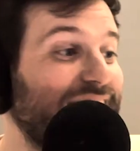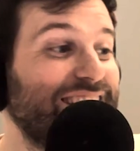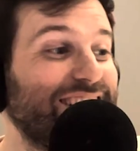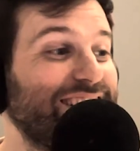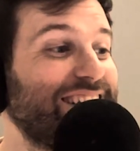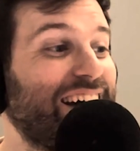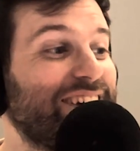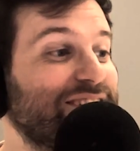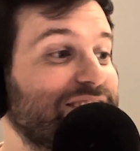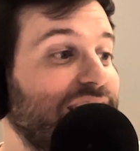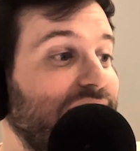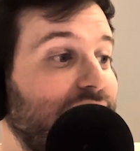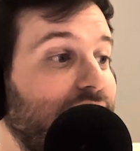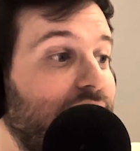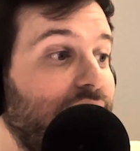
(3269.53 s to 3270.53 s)
you
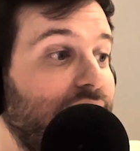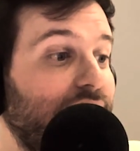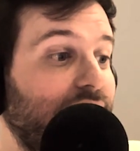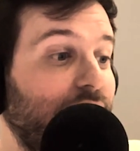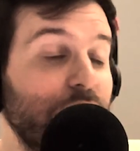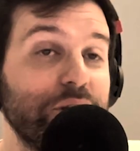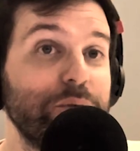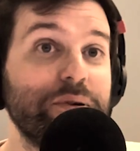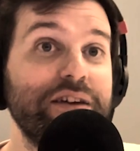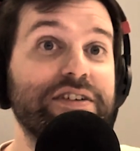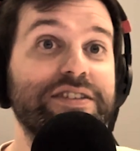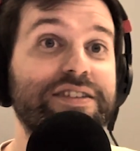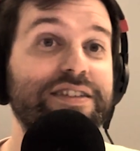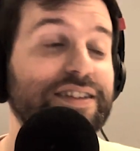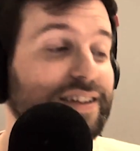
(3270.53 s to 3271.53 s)
don't believe
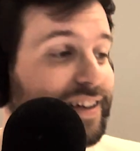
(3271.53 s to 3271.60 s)
us.